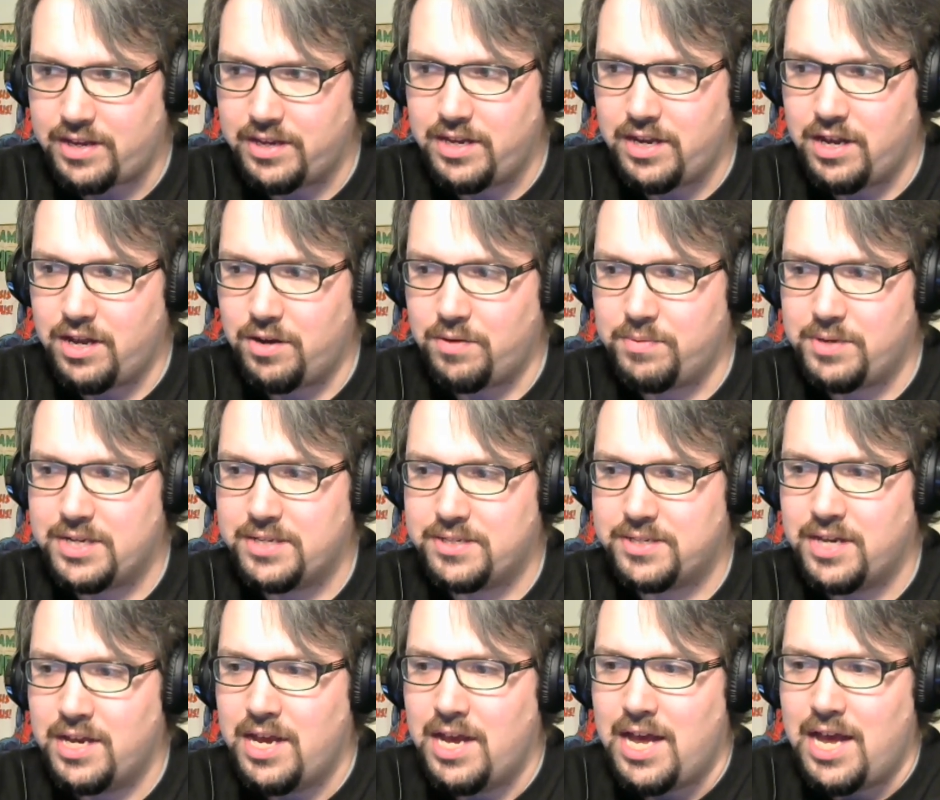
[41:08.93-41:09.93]
You know,
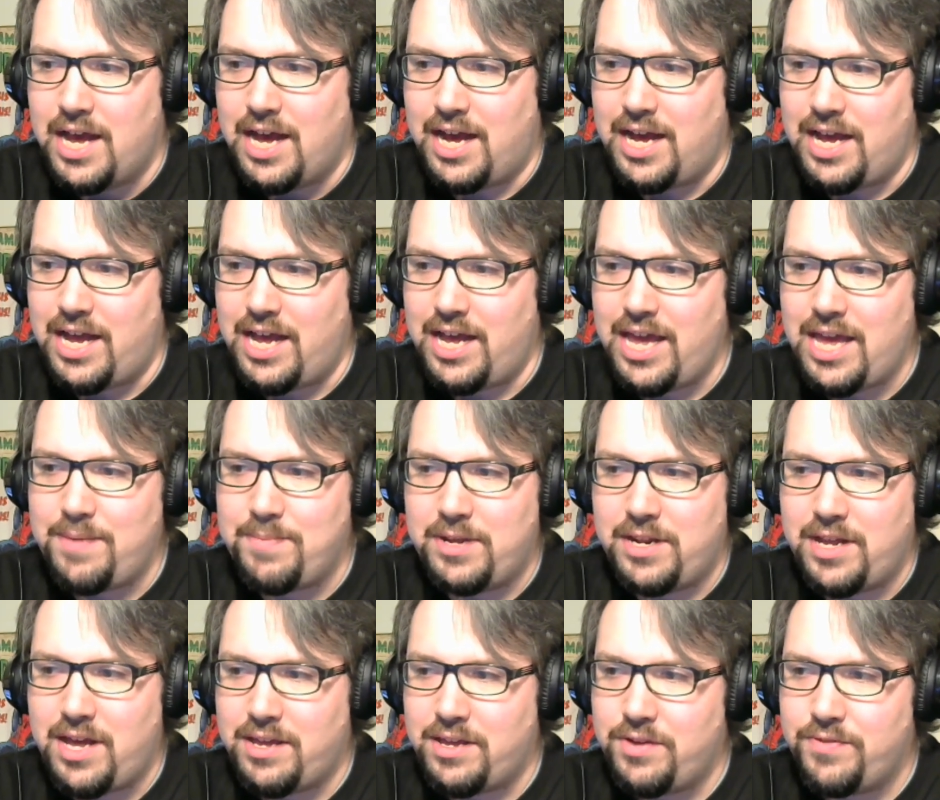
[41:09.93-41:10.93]
because uh,
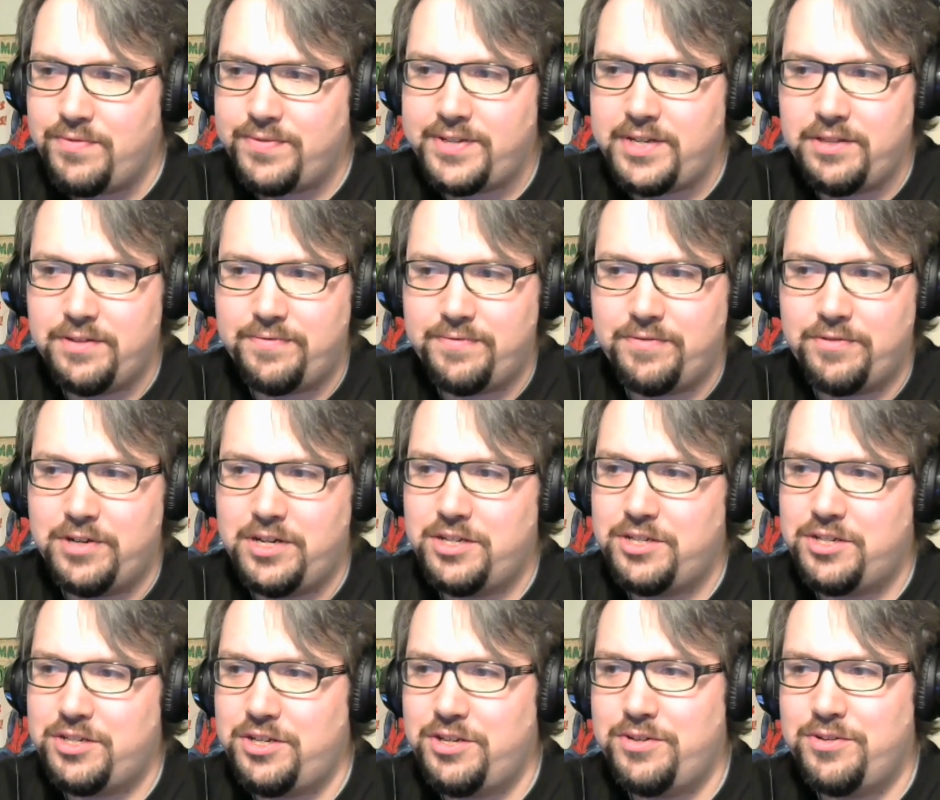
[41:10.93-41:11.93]
Eamon, I, you've seen the
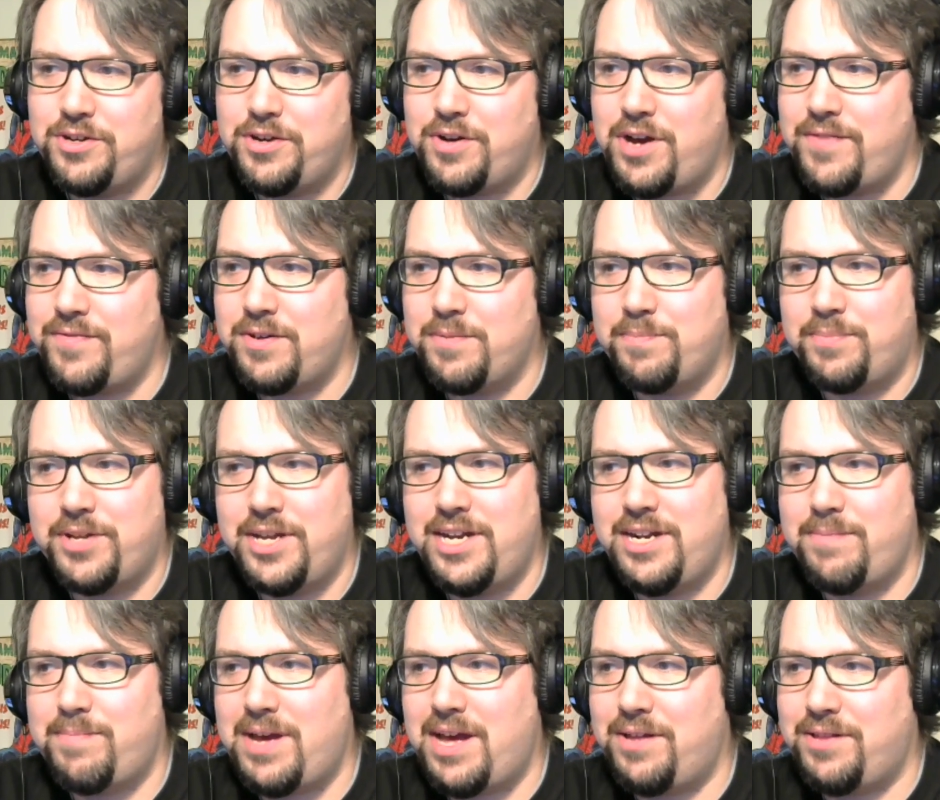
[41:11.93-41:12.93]
footage. You know, I've
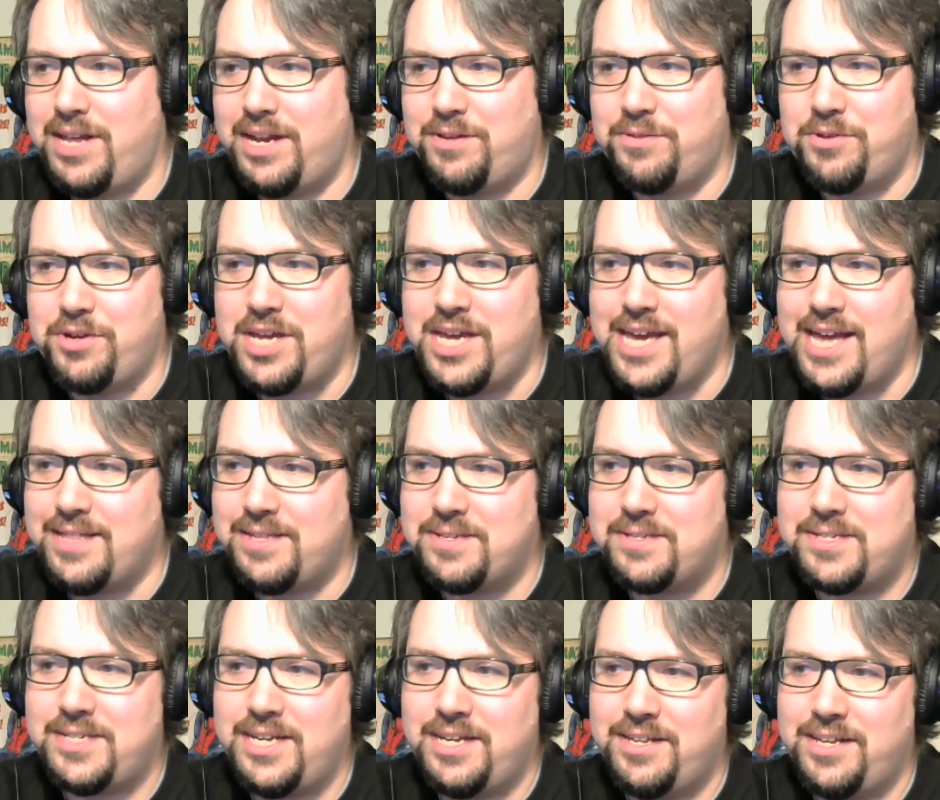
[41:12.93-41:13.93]
complained about like looking at the
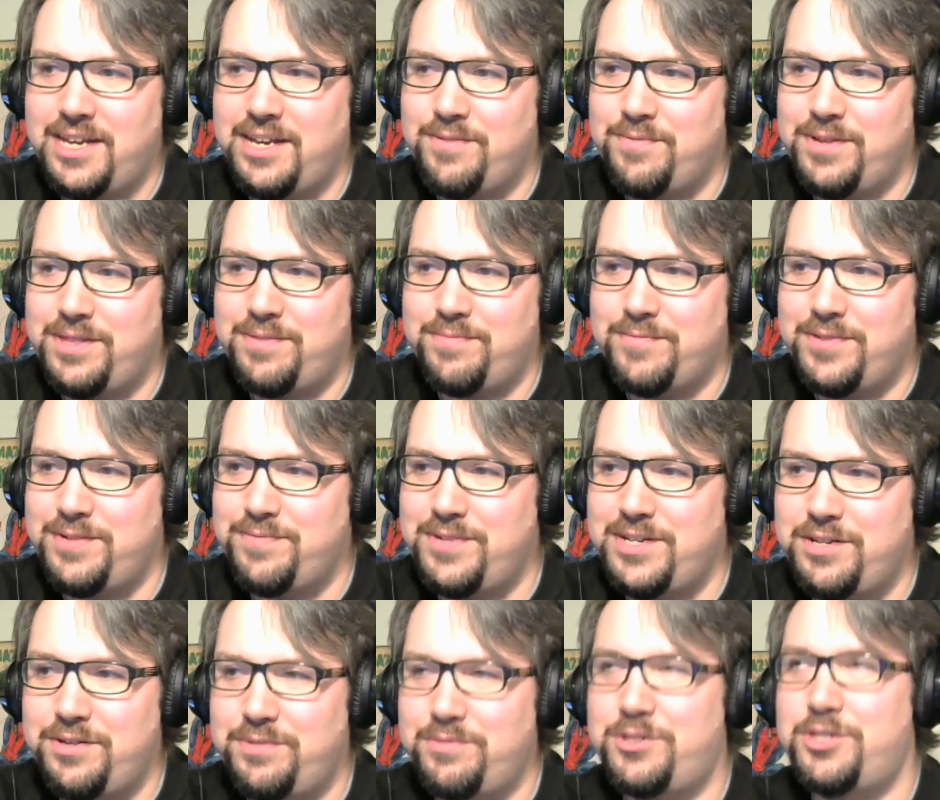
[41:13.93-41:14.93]
ceiling with when
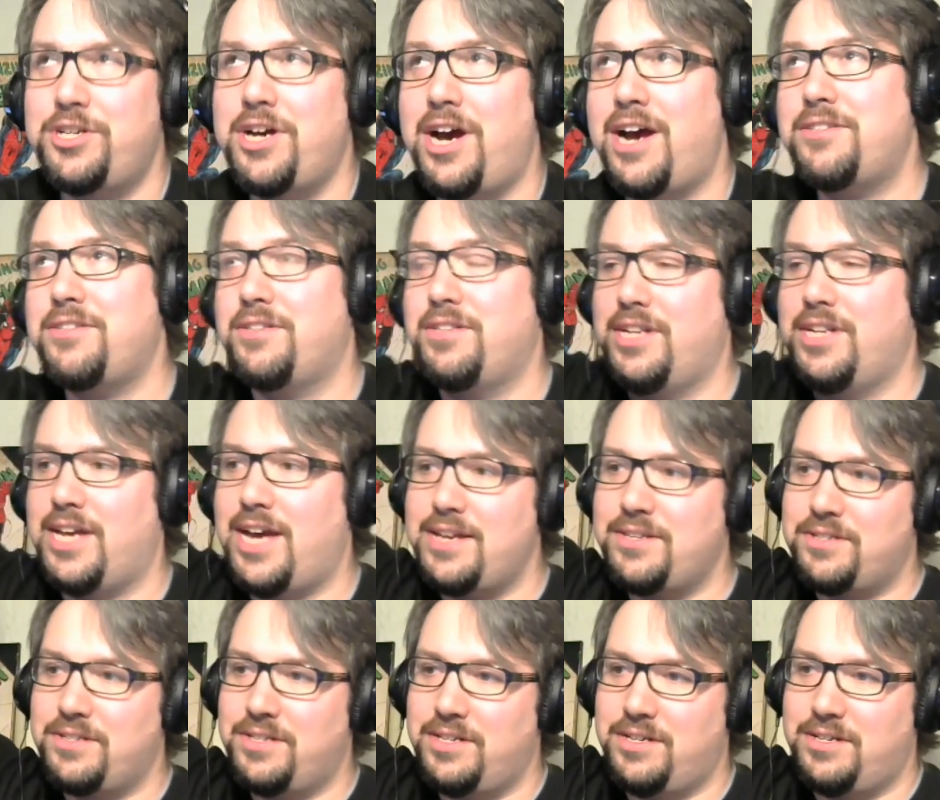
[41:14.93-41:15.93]
we do shots on the
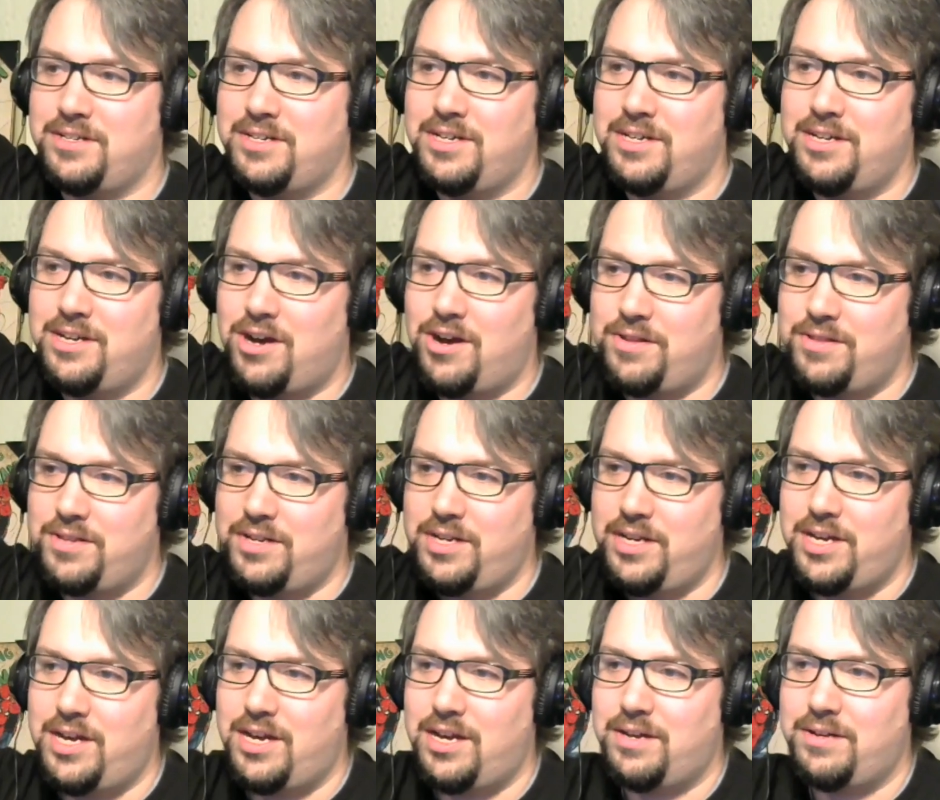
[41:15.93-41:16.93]
guys on the on
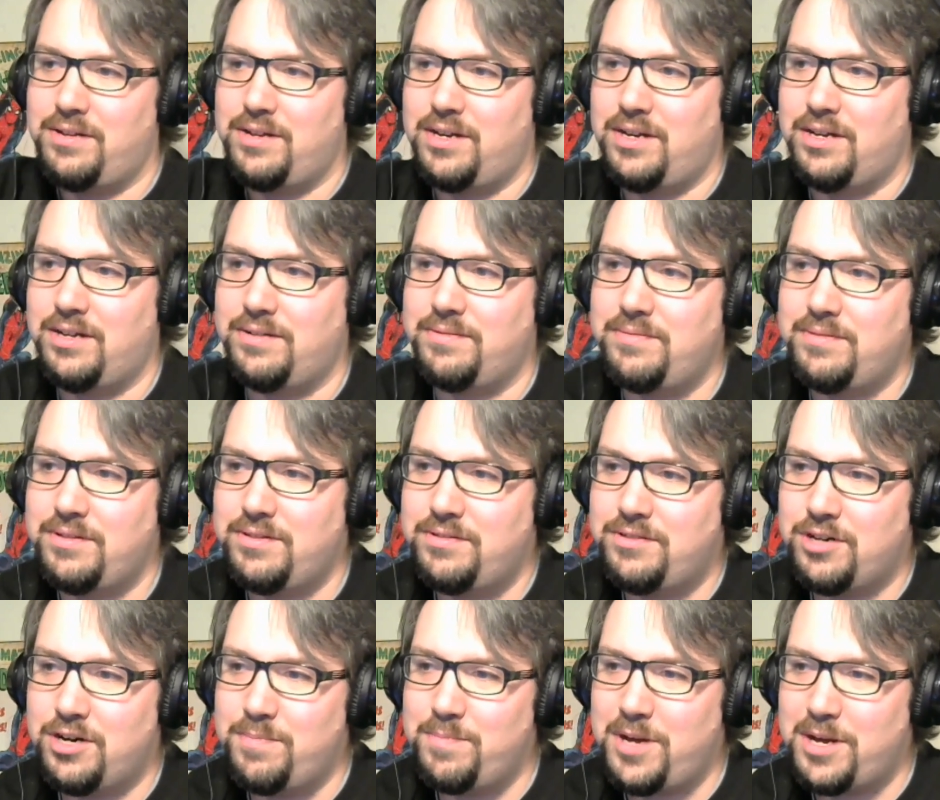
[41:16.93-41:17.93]
the uh, uh,
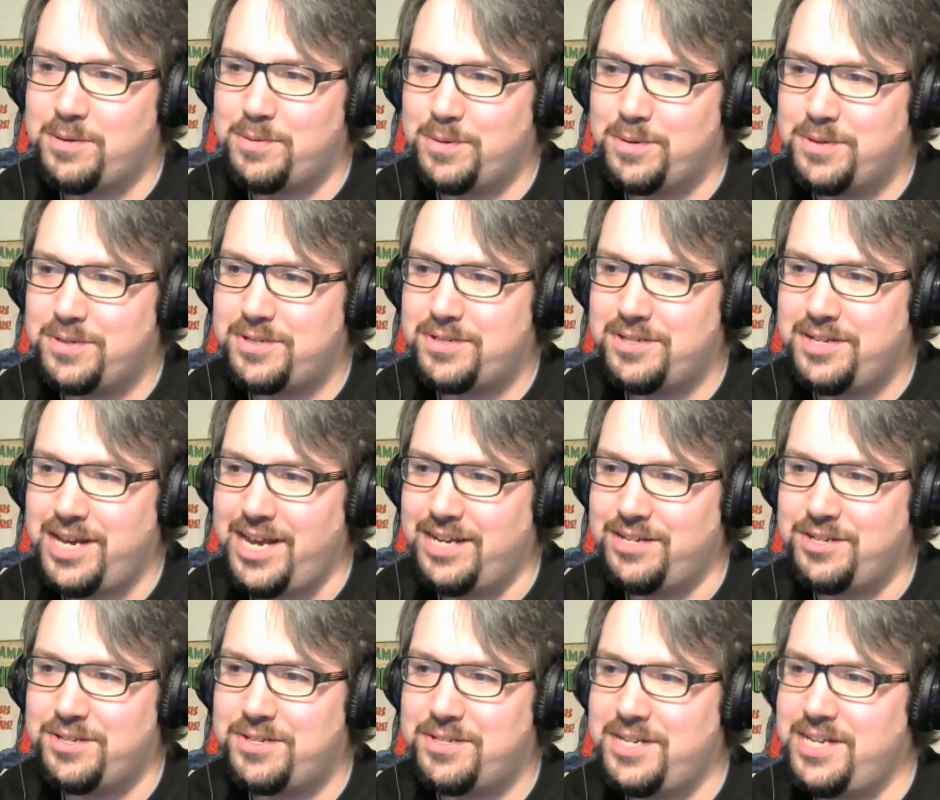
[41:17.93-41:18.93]
turnbuckles,
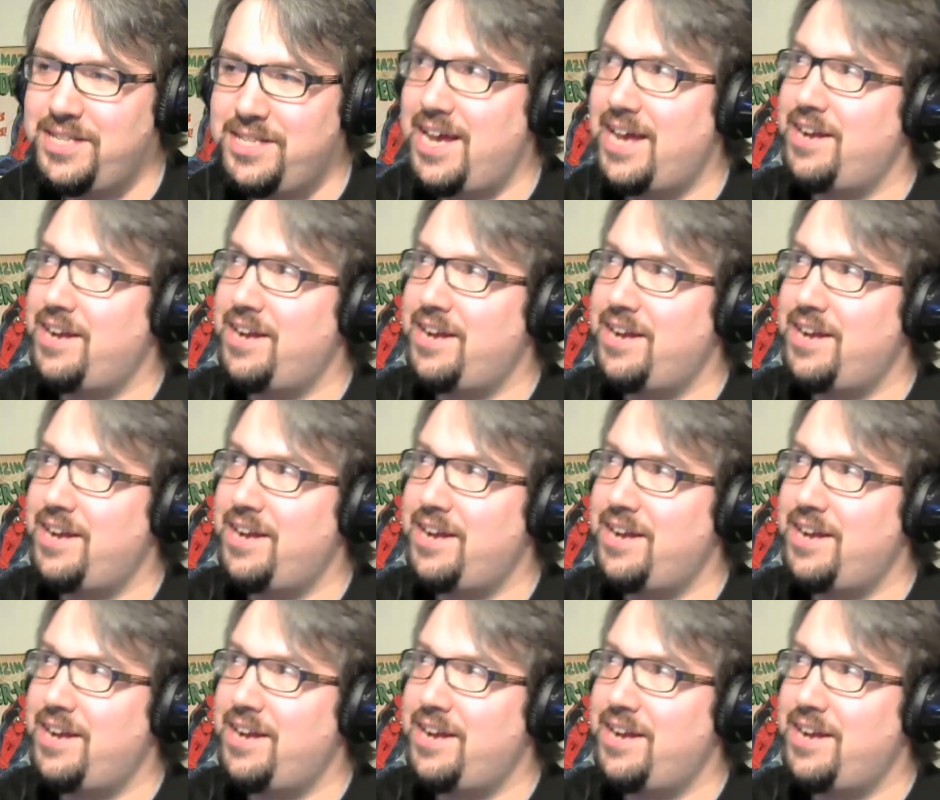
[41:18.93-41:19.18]
and just seeing